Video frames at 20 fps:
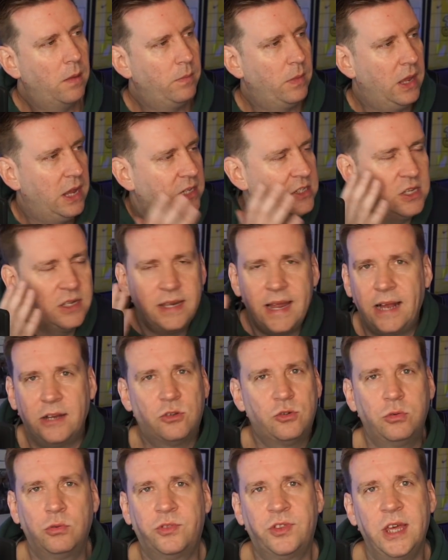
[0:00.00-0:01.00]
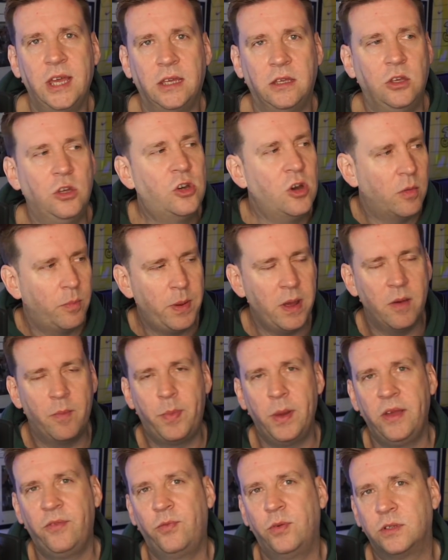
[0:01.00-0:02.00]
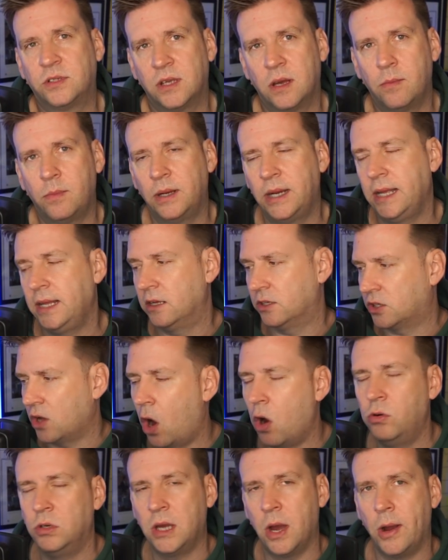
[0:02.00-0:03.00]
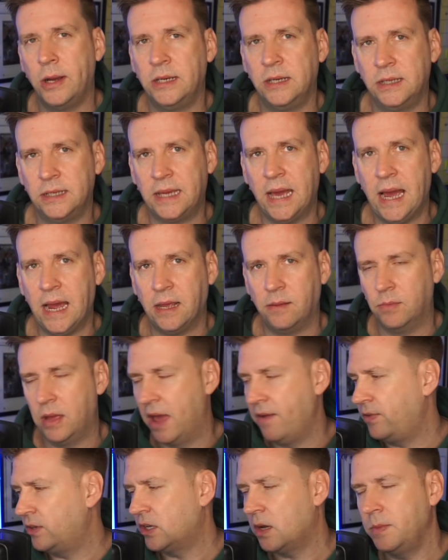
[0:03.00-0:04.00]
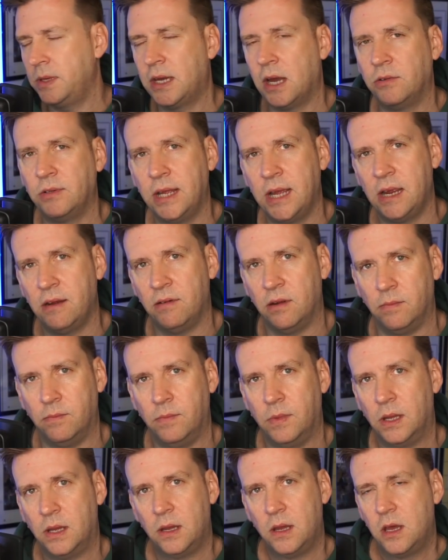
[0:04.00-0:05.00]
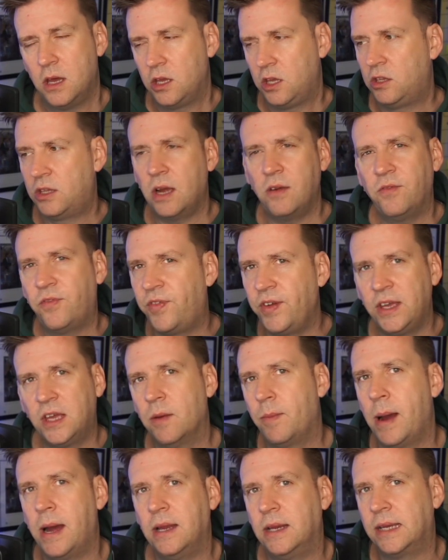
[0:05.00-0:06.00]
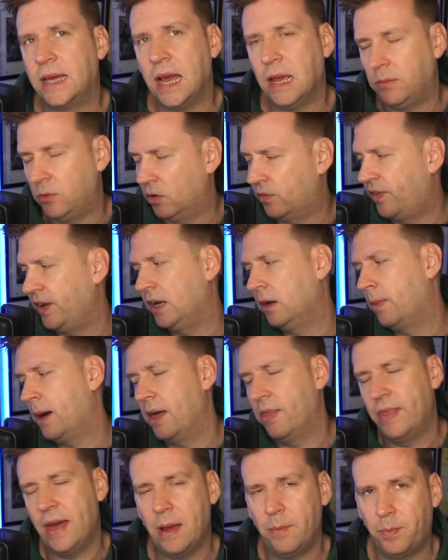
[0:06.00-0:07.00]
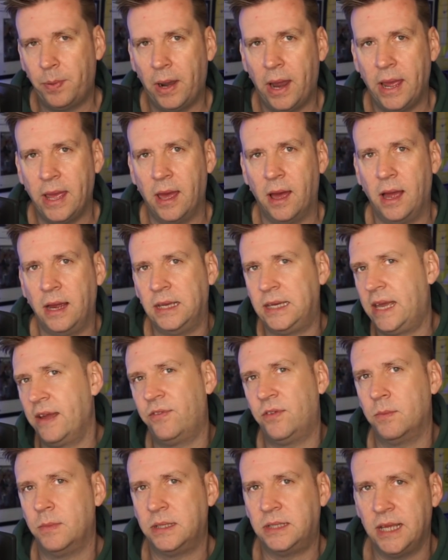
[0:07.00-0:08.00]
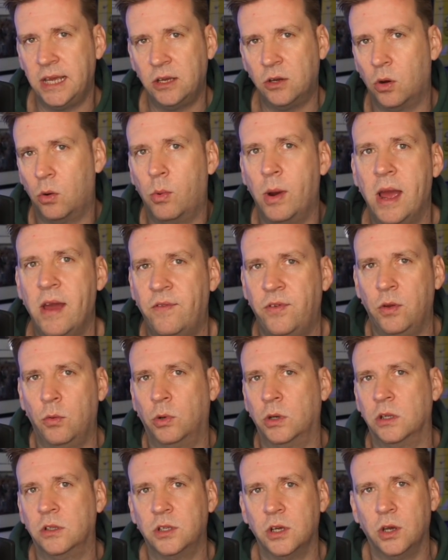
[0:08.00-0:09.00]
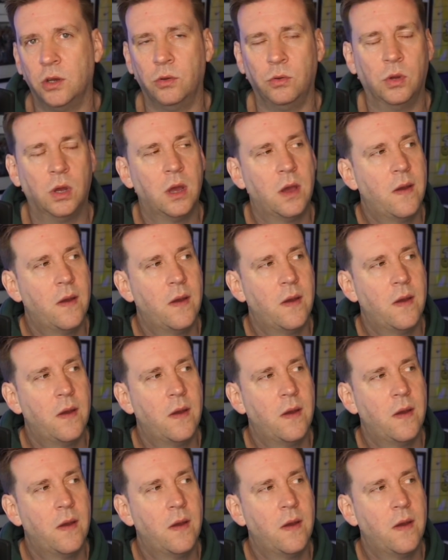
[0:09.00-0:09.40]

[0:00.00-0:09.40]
It's a natural thing. You've got a bit of beef with somebody that's ongoing in a game. Every time you go near him, you don't think about the game. You're thinking about that player and giving him a dig or whatever you want to do.